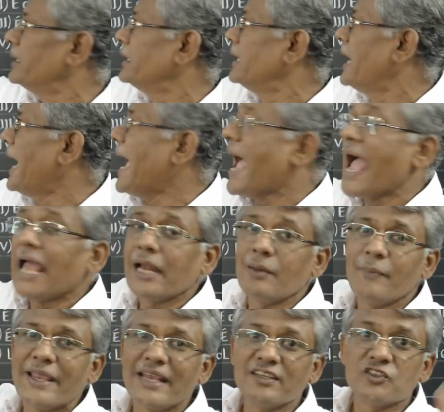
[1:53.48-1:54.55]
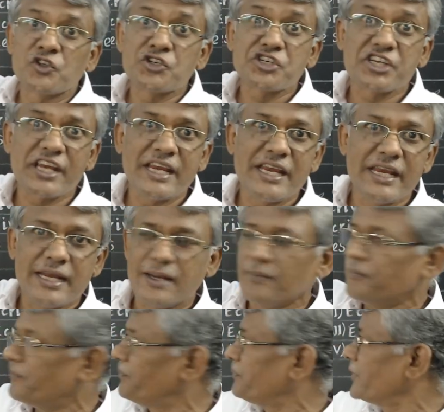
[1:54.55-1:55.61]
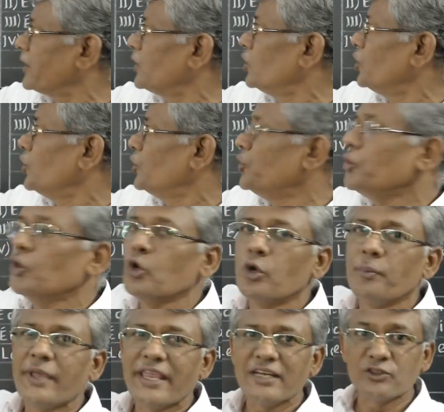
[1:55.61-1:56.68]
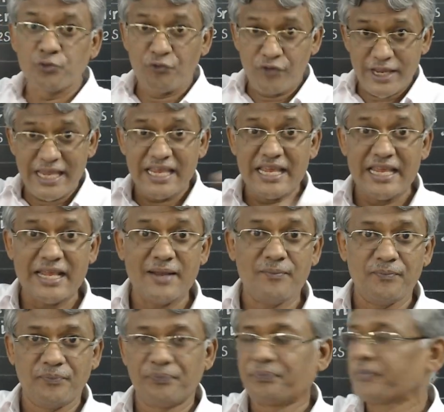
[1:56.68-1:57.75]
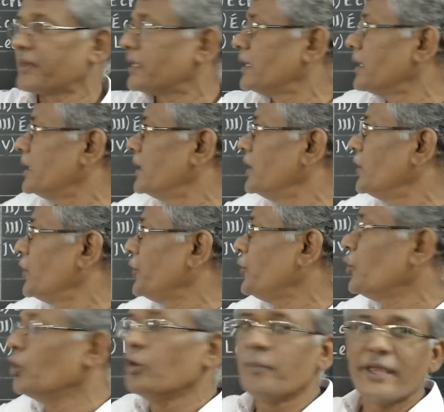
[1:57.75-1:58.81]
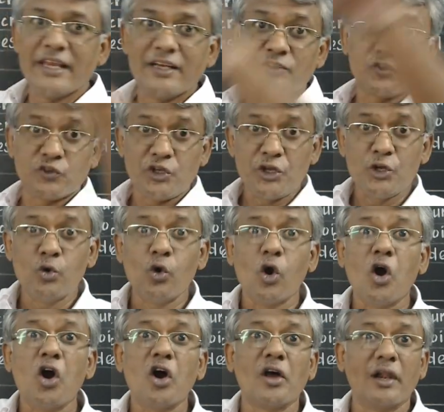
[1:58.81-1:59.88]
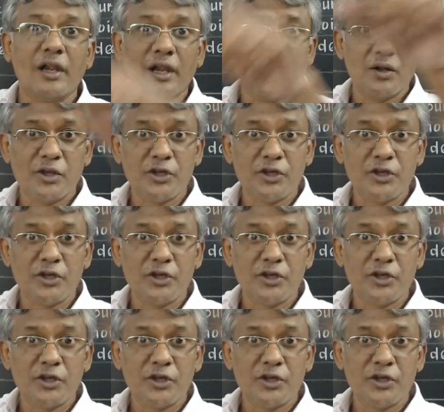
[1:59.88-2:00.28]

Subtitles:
Elle means she. Nous means we. You means you all.